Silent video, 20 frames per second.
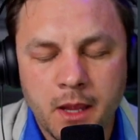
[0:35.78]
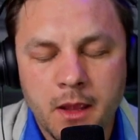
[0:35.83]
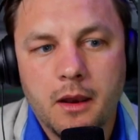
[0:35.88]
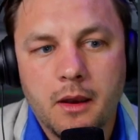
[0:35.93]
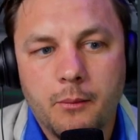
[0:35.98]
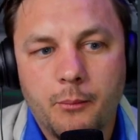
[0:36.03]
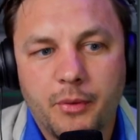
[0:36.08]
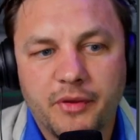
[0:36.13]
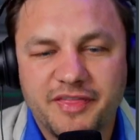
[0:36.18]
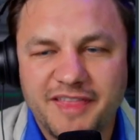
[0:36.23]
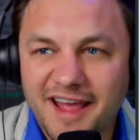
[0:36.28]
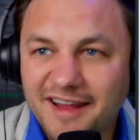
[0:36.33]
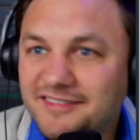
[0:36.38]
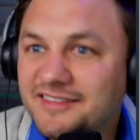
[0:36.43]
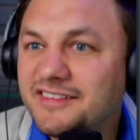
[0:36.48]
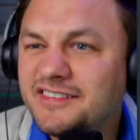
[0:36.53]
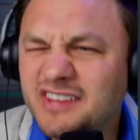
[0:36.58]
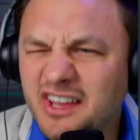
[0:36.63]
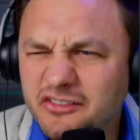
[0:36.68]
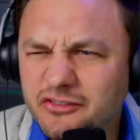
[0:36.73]
But that's
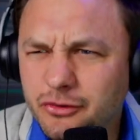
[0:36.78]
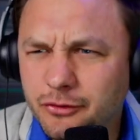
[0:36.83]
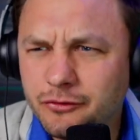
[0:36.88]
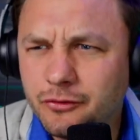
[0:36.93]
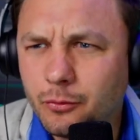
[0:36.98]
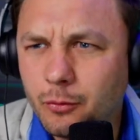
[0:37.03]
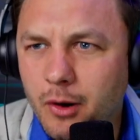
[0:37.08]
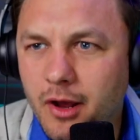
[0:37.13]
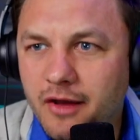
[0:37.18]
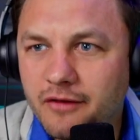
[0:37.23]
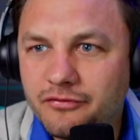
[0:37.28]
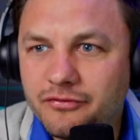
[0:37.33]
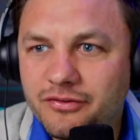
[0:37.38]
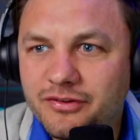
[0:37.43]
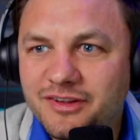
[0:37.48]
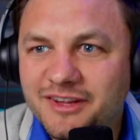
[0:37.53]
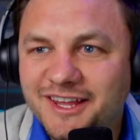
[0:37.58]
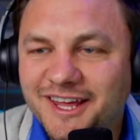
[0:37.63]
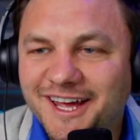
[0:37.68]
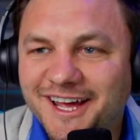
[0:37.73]
essentially the rough.
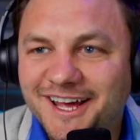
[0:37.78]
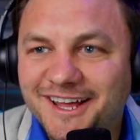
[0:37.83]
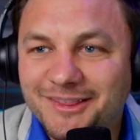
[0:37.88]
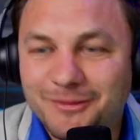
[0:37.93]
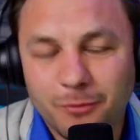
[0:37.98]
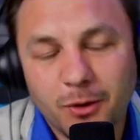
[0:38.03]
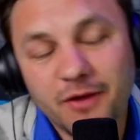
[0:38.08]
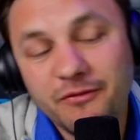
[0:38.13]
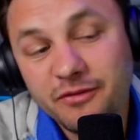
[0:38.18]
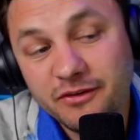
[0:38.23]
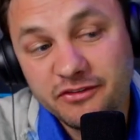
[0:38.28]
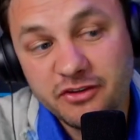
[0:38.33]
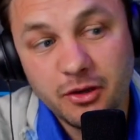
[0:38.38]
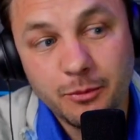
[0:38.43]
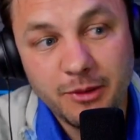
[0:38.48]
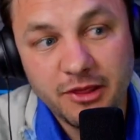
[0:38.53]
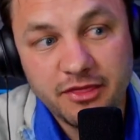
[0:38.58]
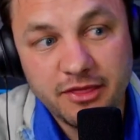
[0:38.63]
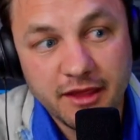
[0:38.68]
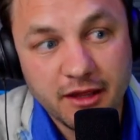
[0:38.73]
The rough is going to
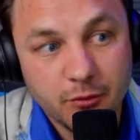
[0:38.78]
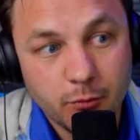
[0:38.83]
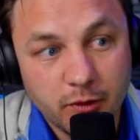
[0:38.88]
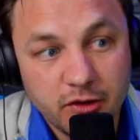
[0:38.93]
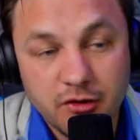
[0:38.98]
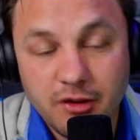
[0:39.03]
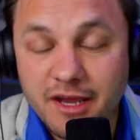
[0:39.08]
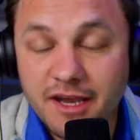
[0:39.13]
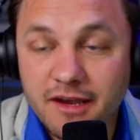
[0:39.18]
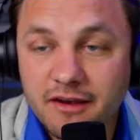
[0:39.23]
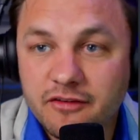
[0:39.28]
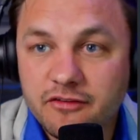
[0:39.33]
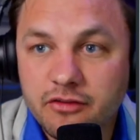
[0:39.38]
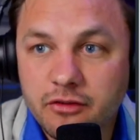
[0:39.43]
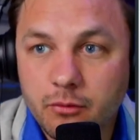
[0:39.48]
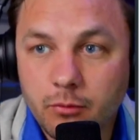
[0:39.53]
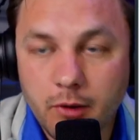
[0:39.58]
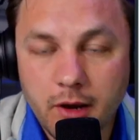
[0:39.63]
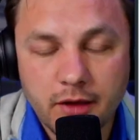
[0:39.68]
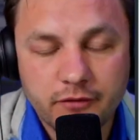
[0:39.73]
be thick when you hit into
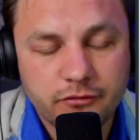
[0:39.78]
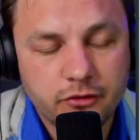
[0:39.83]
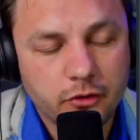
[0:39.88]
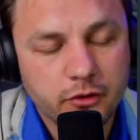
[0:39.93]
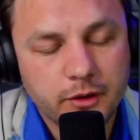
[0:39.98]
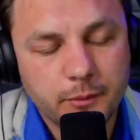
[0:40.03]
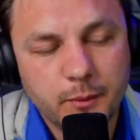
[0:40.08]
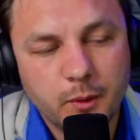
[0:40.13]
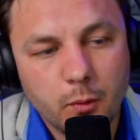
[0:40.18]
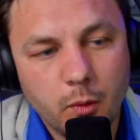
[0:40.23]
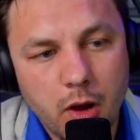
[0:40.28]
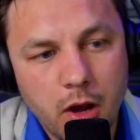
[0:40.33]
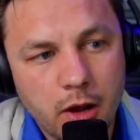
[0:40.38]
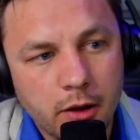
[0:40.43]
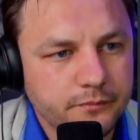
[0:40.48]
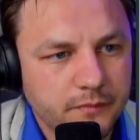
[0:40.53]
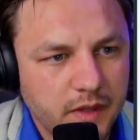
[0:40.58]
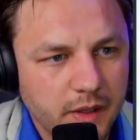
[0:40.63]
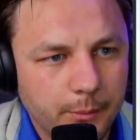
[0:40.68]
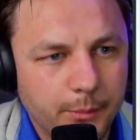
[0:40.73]
the rough, don't get me wrong.